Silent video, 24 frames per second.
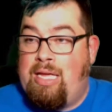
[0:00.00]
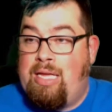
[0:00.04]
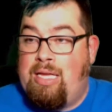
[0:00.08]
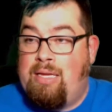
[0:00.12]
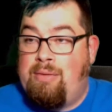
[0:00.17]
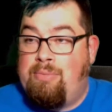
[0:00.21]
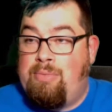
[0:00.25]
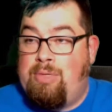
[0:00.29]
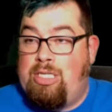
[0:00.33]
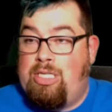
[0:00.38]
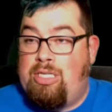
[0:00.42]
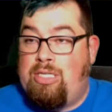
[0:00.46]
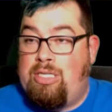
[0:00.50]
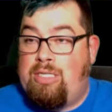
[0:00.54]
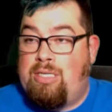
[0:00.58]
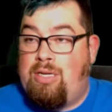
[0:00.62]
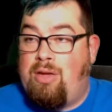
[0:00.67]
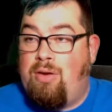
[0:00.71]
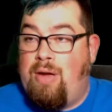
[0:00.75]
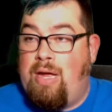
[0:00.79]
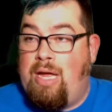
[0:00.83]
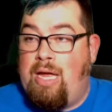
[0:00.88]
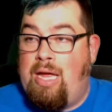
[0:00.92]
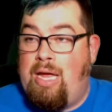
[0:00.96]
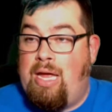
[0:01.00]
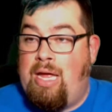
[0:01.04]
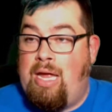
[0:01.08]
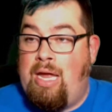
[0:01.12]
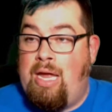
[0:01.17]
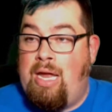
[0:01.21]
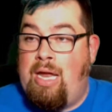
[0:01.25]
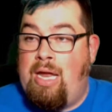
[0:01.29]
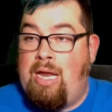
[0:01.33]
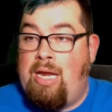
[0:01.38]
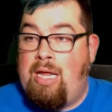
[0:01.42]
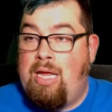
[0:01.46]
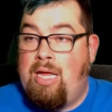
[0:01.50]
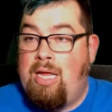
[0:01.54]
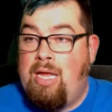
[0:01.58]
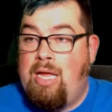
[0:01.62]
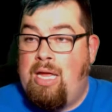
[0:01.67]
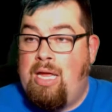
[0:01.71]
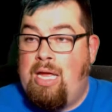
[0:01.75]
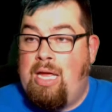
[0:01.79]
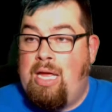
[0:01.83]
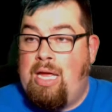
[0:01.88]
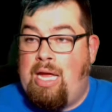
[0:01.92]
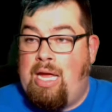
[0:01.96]
Let me just go ahead
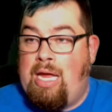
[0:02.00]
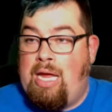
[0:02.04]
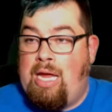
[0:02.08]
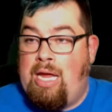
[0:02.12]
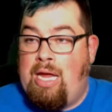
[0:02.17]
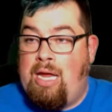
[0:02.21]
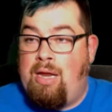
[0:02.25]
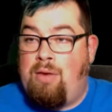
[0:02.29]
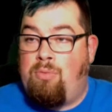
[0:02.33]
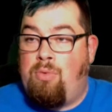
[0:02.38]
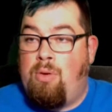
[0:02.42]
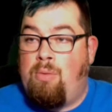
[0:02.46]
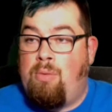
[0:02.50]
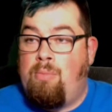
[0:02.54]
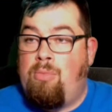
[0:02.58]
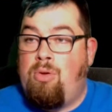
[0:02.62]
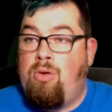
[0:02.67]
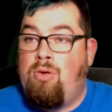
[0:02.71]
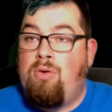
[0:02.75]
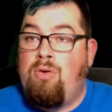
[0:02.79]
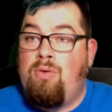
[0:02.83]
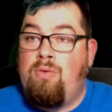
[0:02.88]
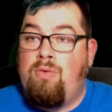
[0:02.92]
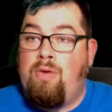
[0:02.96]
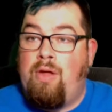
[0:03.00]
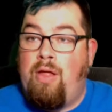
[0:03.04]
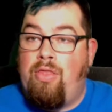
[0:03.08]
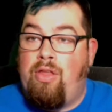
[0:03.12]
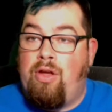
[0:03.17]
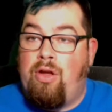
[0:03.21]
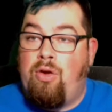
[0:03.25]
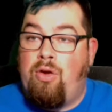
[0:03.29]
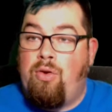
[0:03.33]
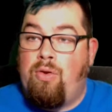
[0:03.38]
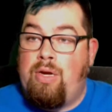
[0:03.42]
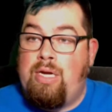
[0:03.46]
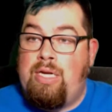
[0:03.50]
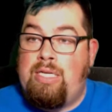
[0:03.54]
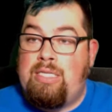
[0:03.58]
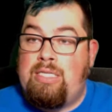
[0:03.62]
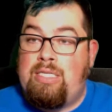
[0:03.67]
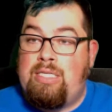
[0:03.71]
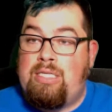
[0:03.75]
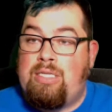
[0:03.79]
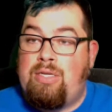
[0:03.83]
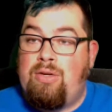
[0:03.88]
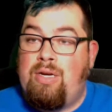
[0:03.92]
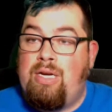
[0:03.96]
and remove the green
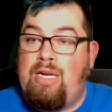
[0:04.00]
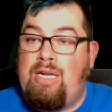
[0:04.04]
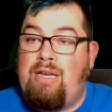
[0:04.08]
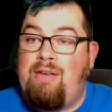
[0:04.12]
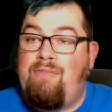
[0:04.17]
screen